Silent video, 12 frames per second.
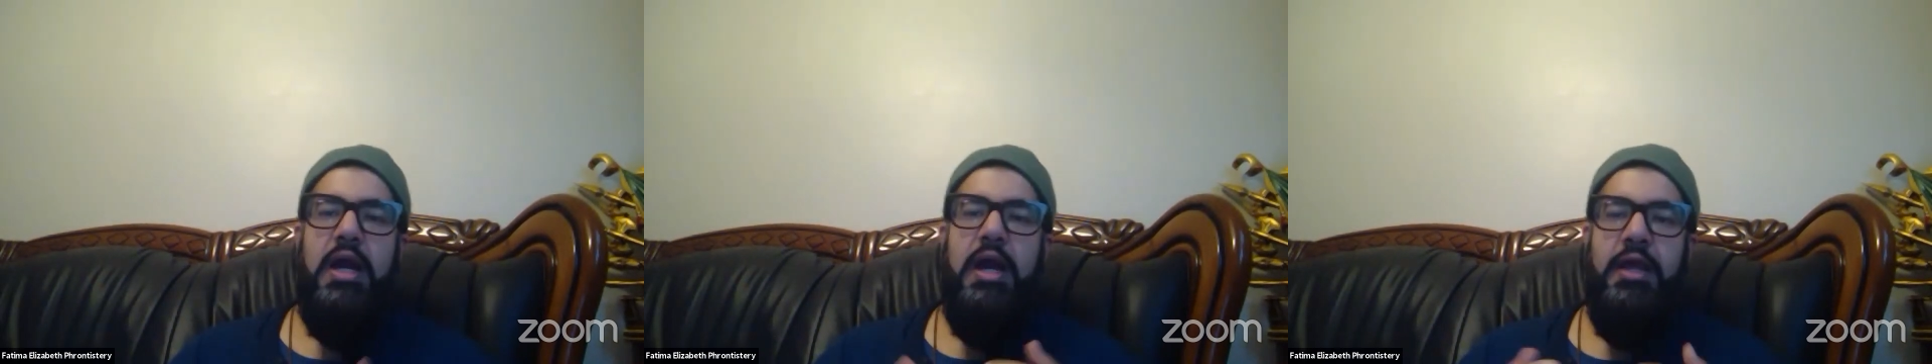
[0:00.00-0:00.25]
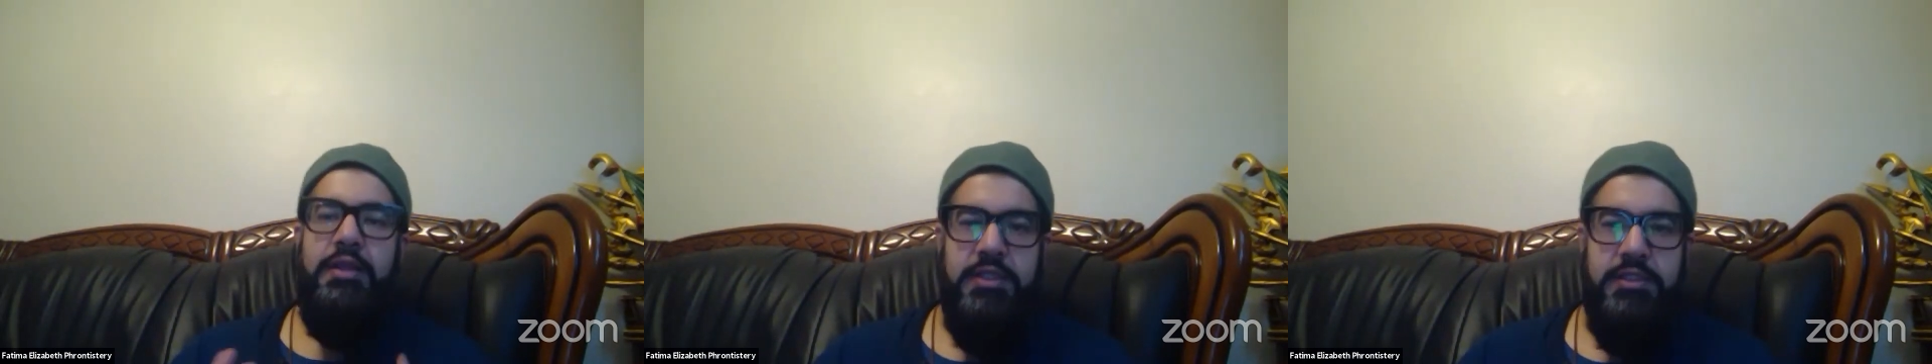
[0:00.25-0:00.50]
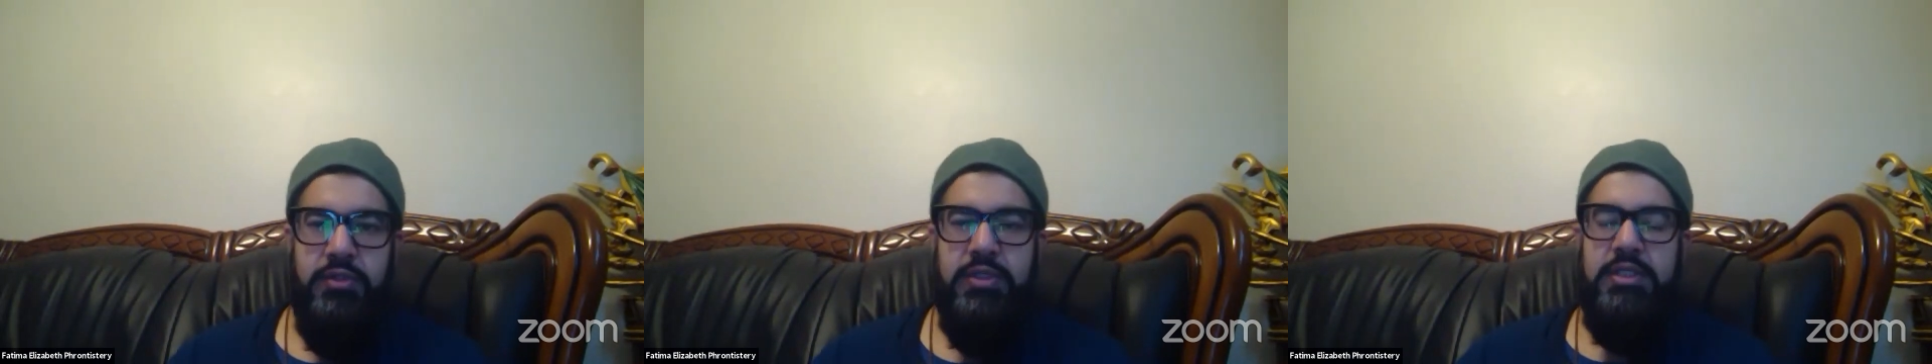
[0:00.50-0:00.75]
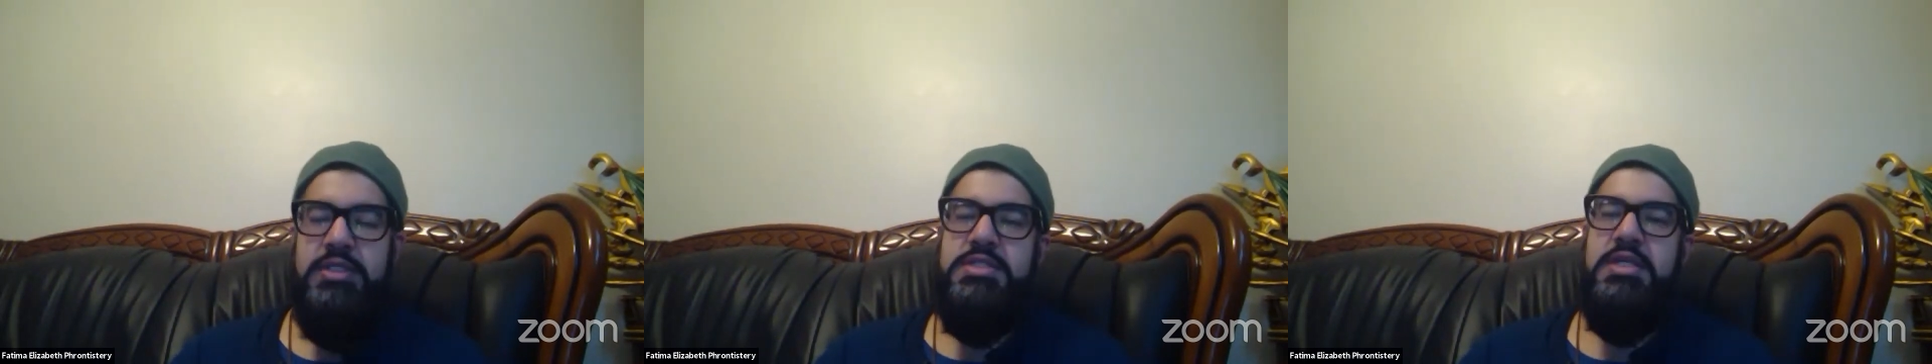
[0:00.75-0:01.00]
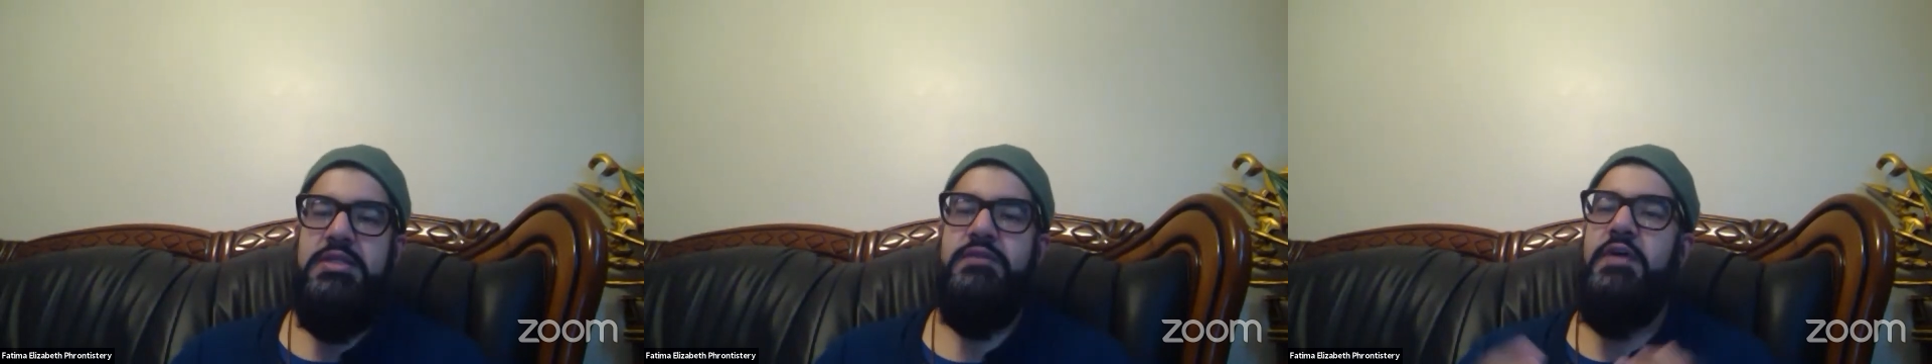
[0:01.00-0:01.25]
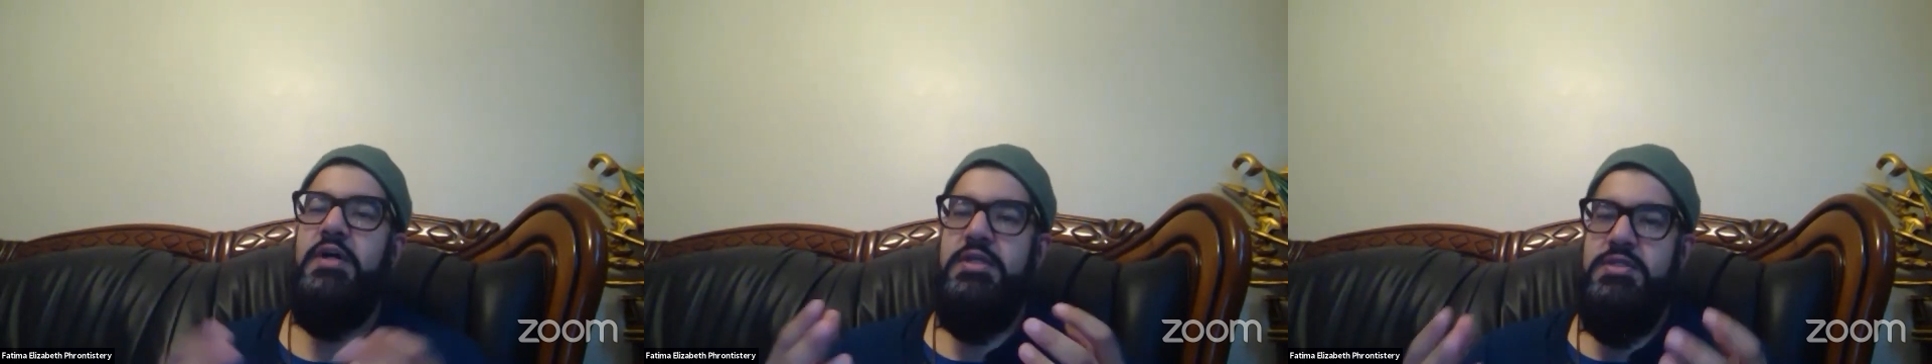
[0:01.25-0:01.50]
And then you can attend
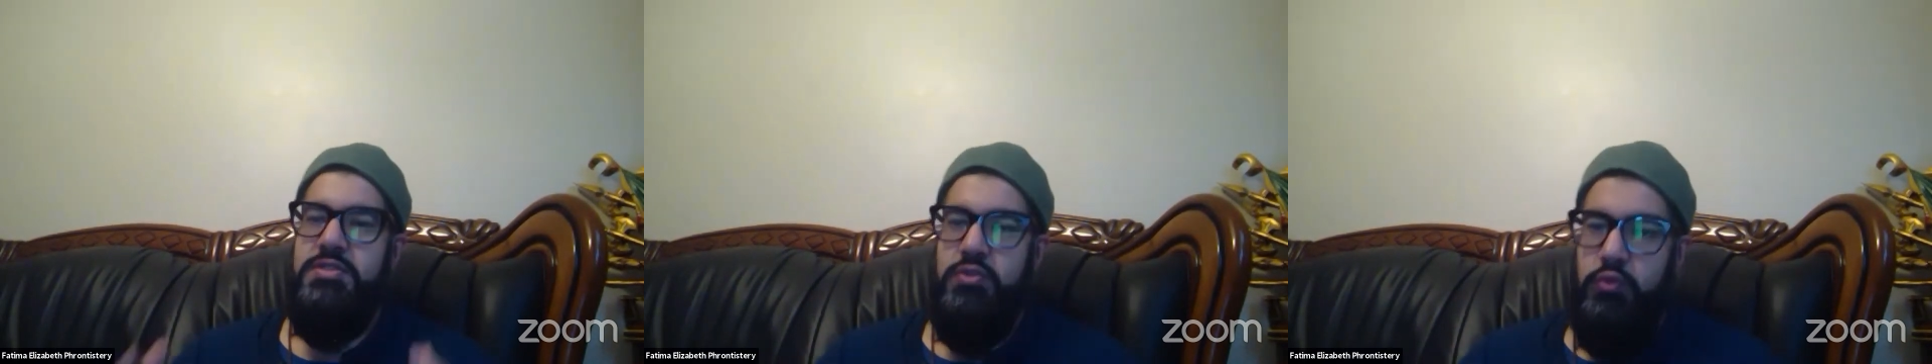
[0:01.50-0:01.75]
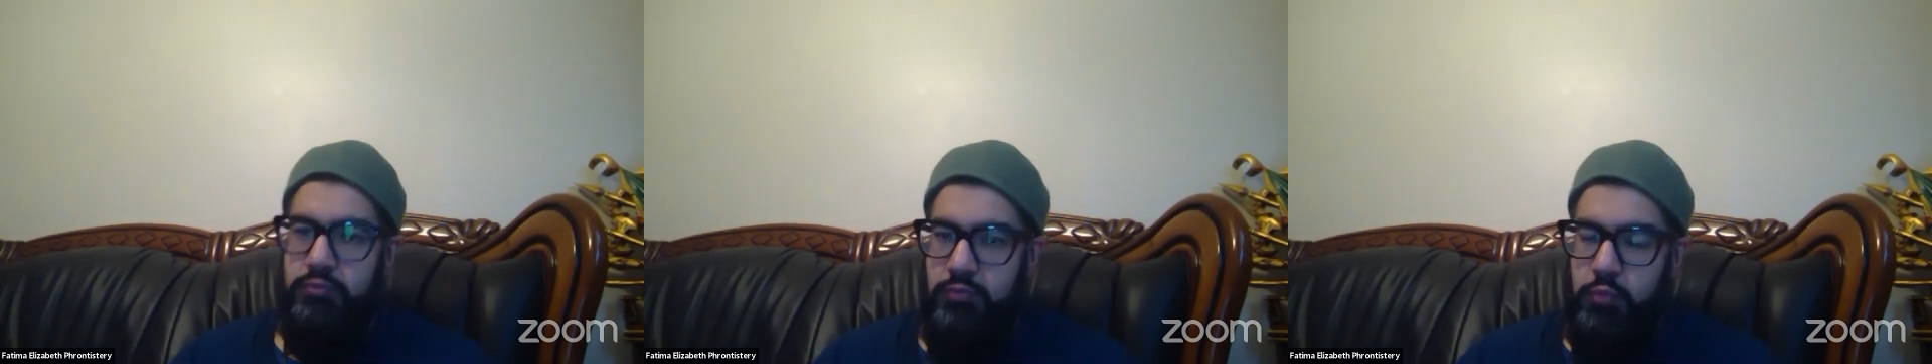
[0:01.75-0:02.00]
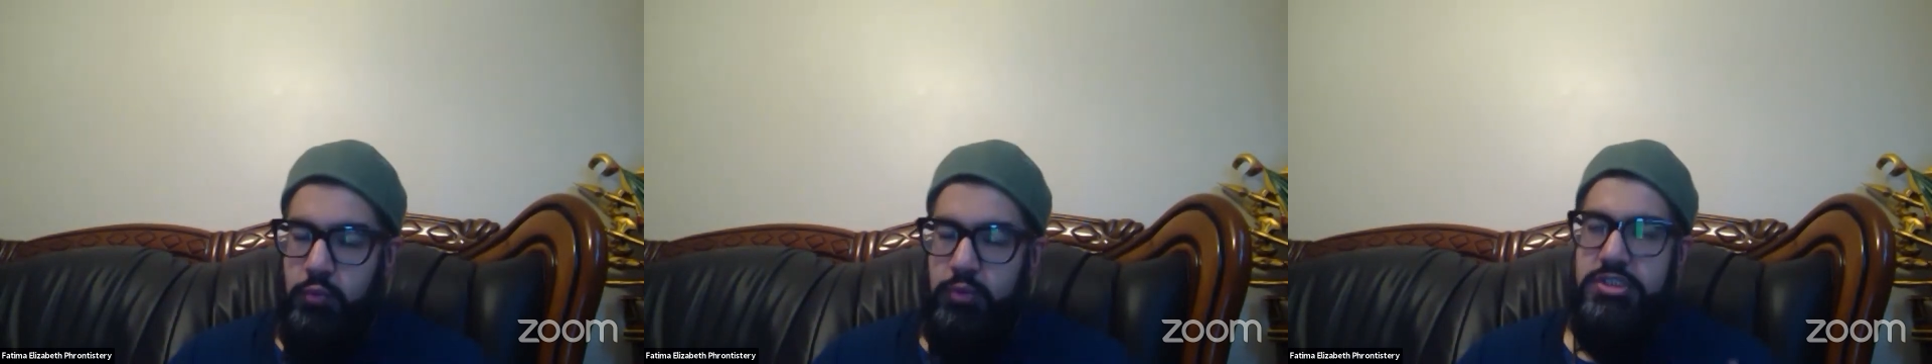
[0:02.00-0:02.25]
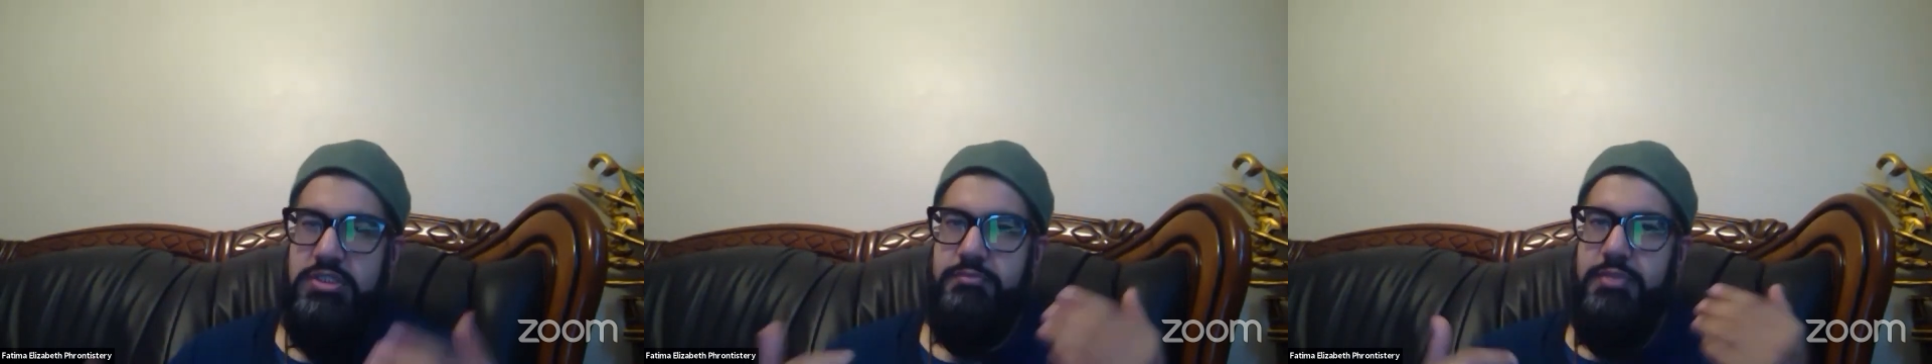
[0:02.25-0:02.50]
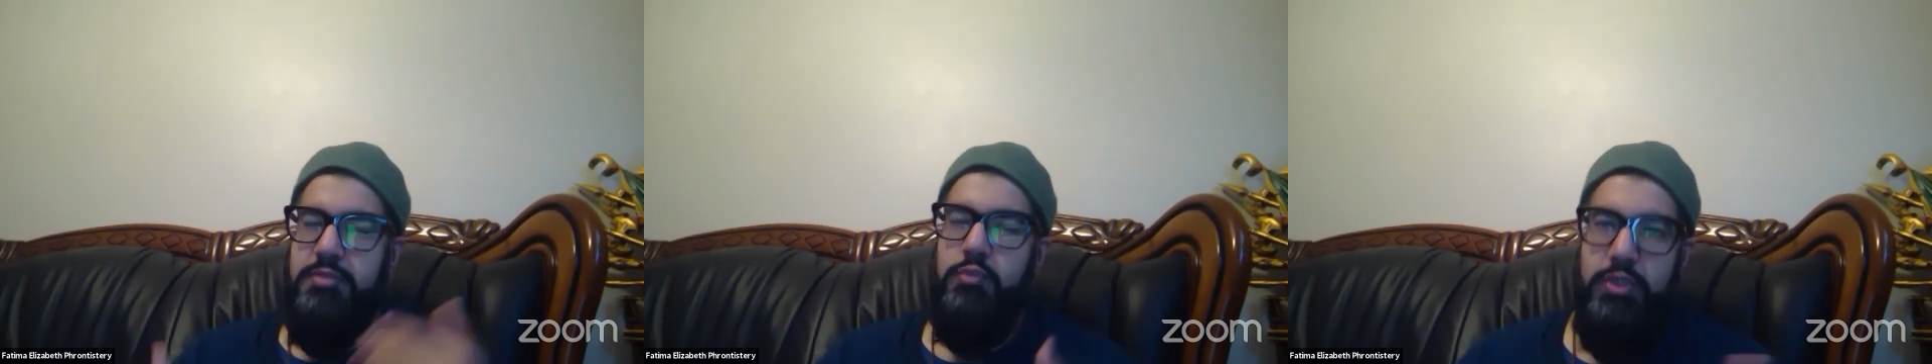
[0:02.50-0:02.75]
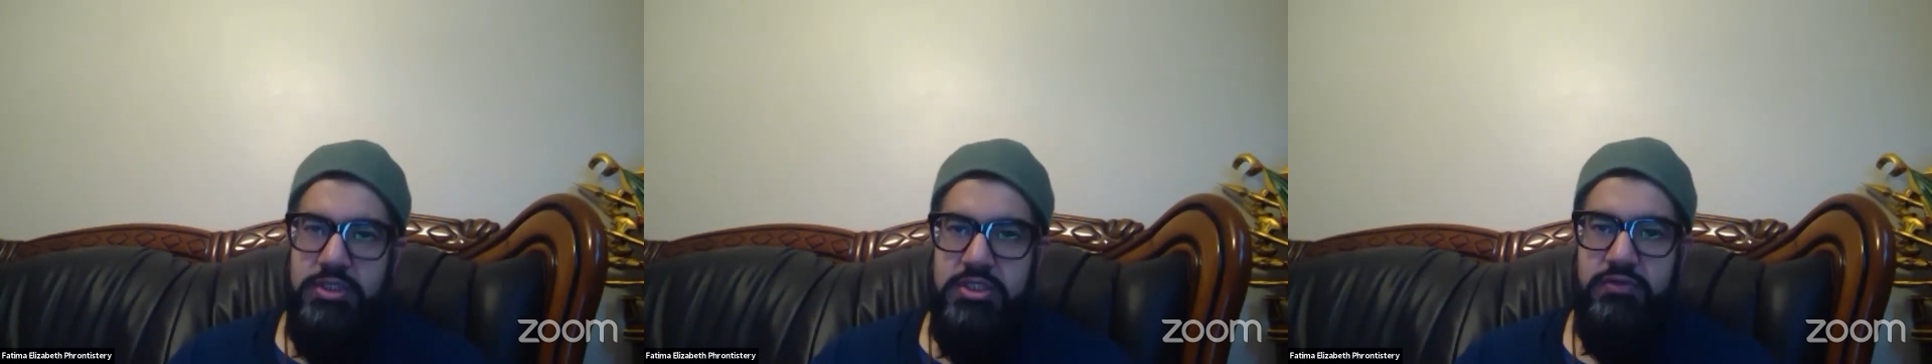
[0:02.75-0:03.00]
via Zoom, which is a bit
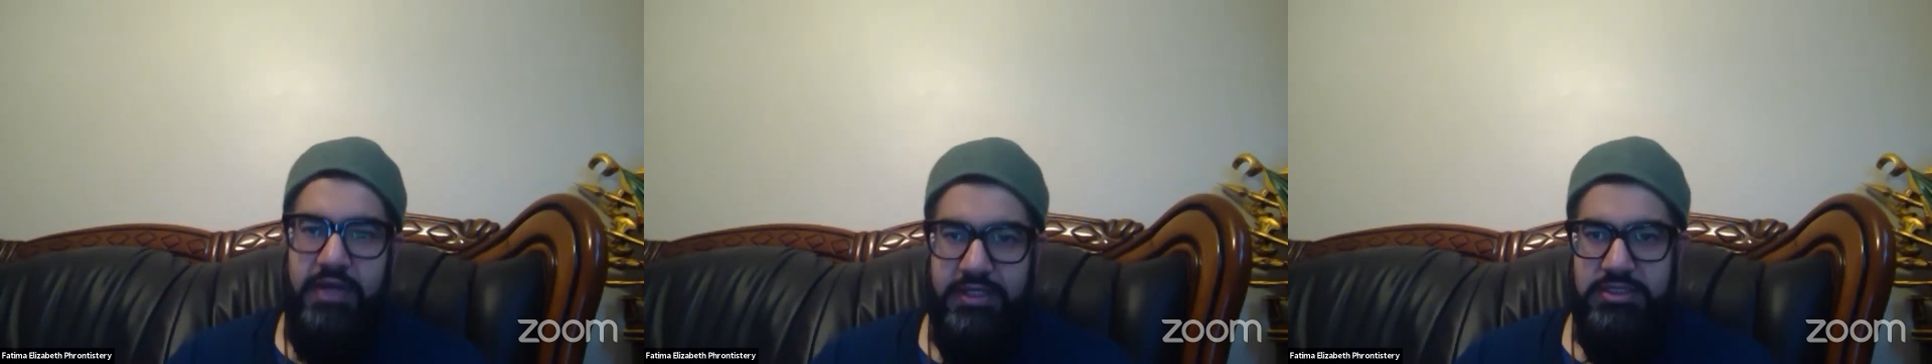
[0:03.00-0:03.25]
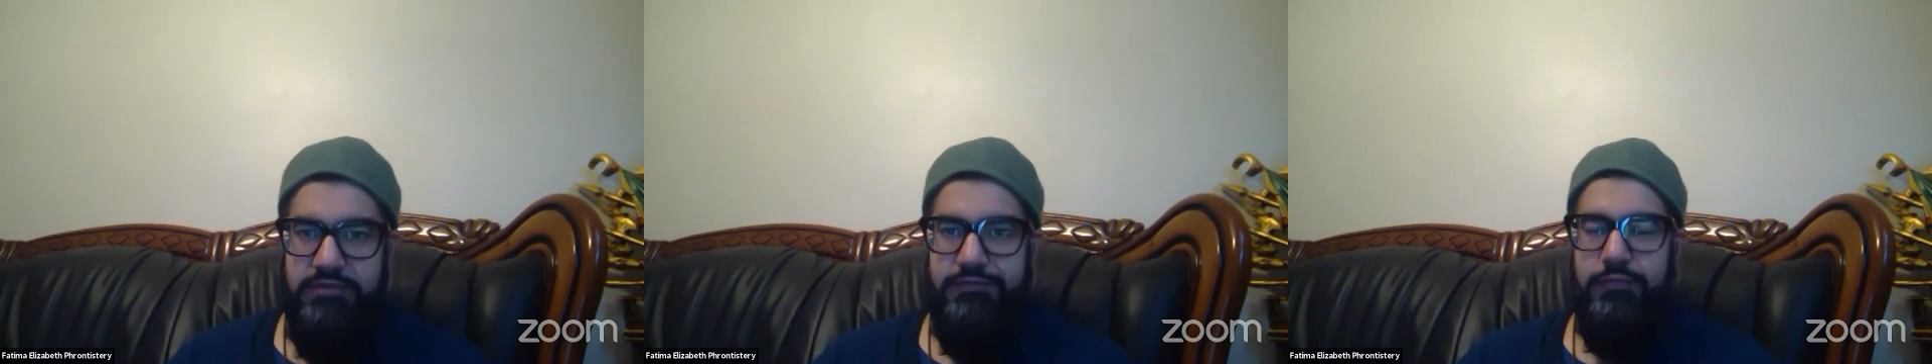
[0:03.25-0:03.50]
more interactive,